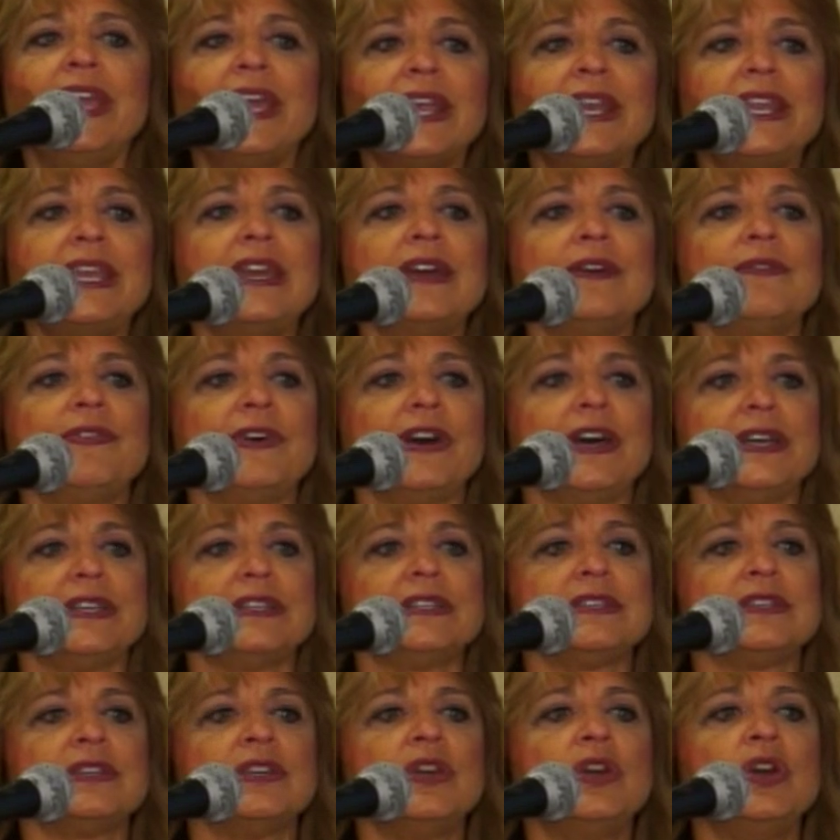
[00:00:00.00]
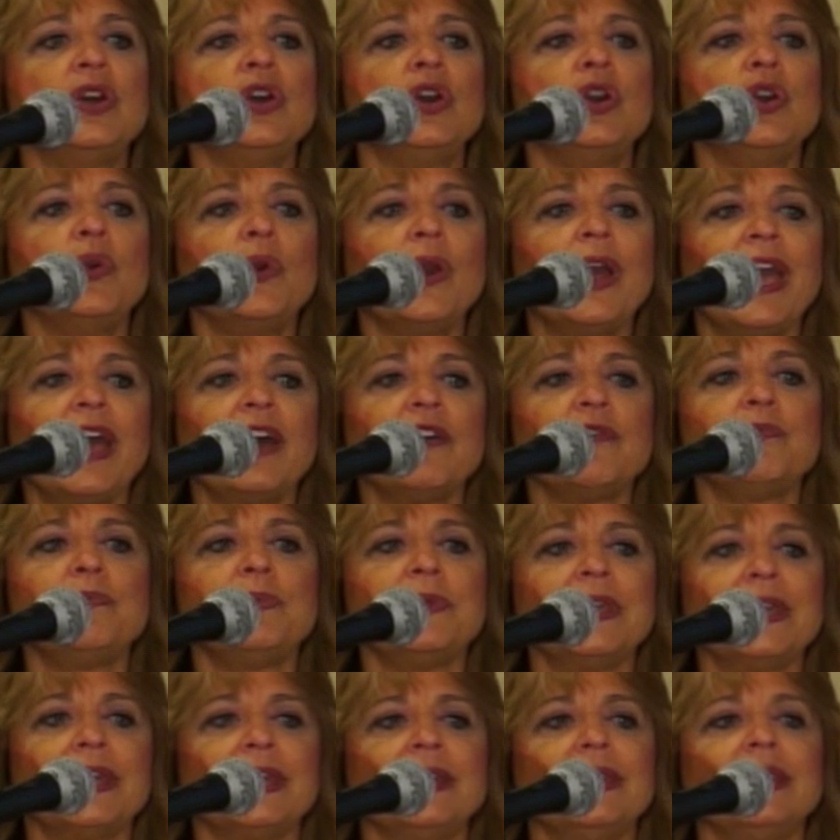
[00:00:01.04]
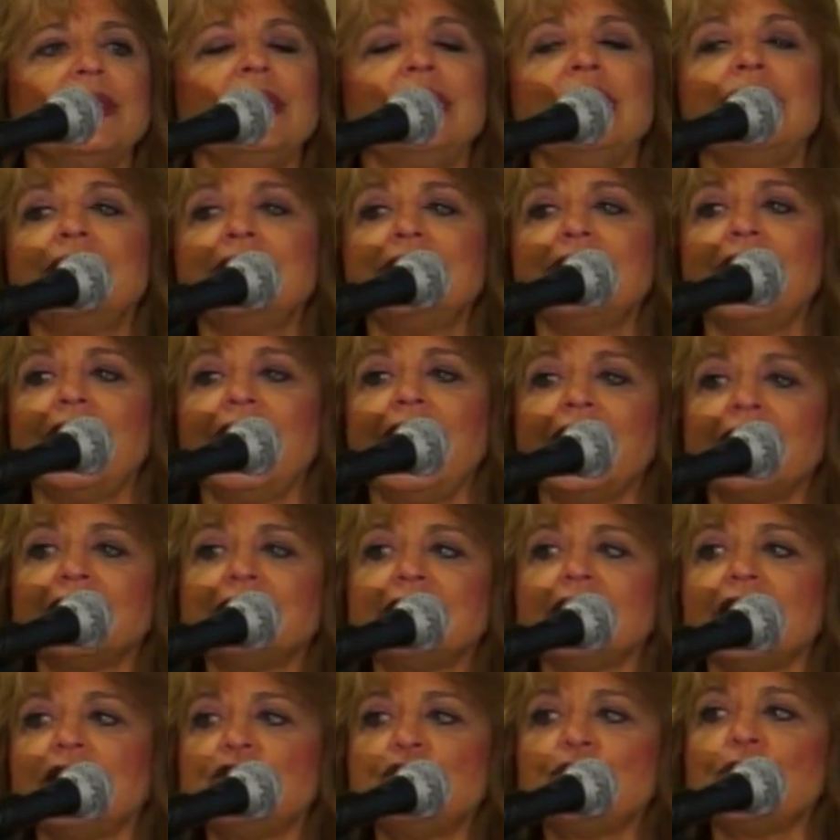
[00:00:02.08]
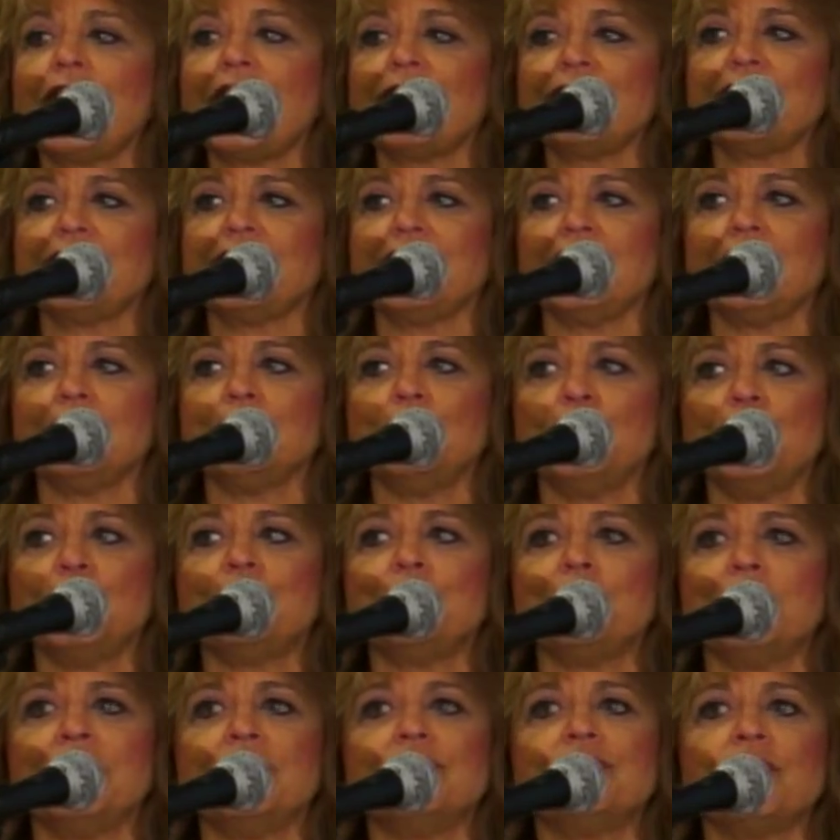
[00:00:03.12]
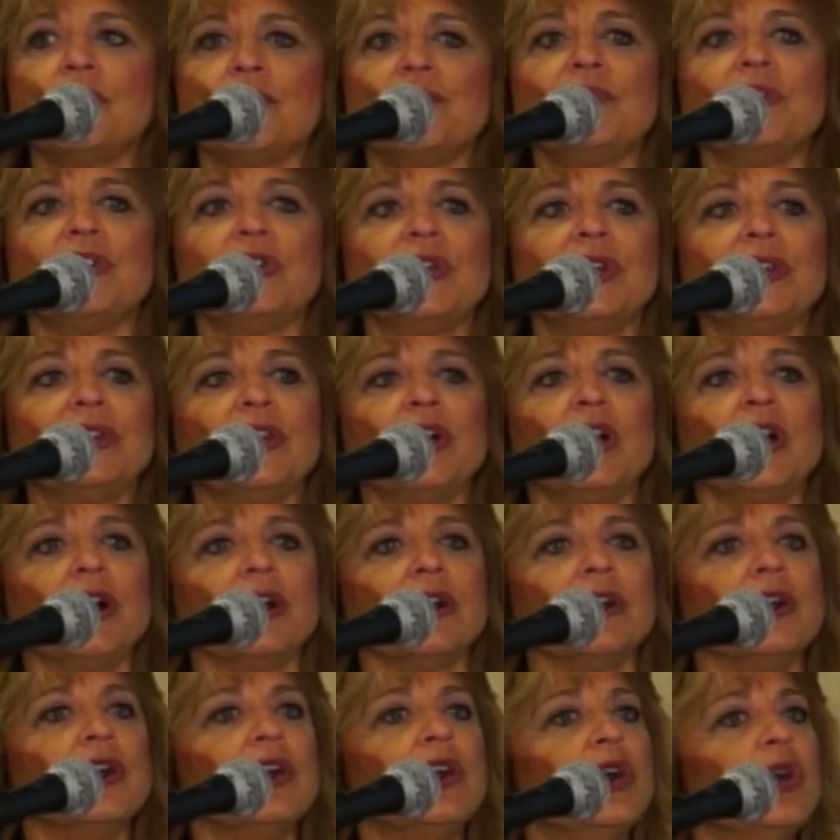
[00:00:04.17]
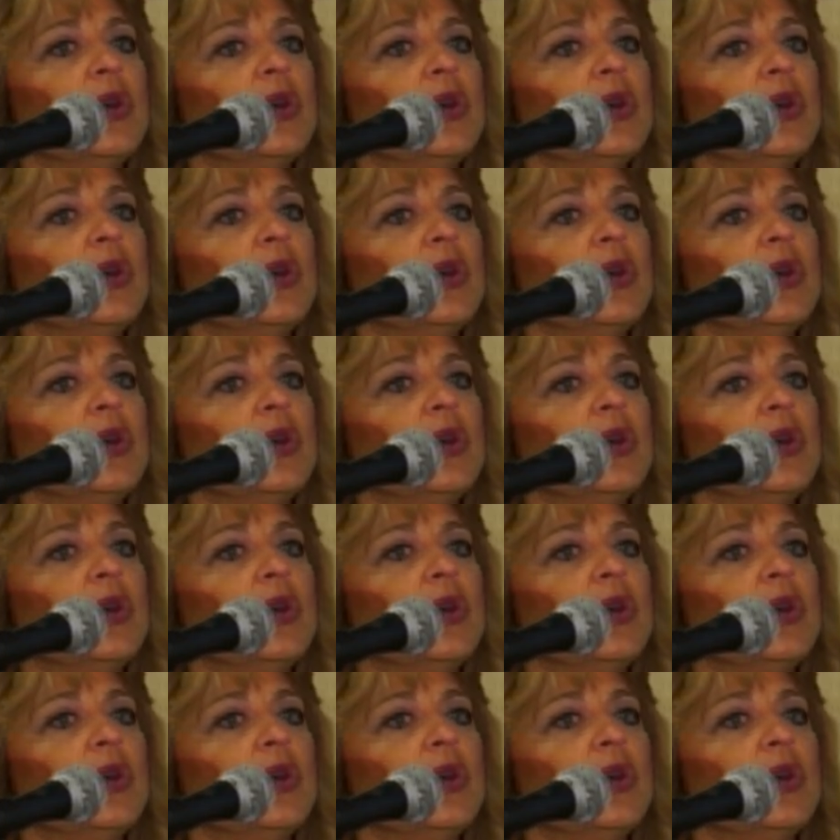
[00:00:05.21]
any of us who have been in the anti-trafficking movement for very long,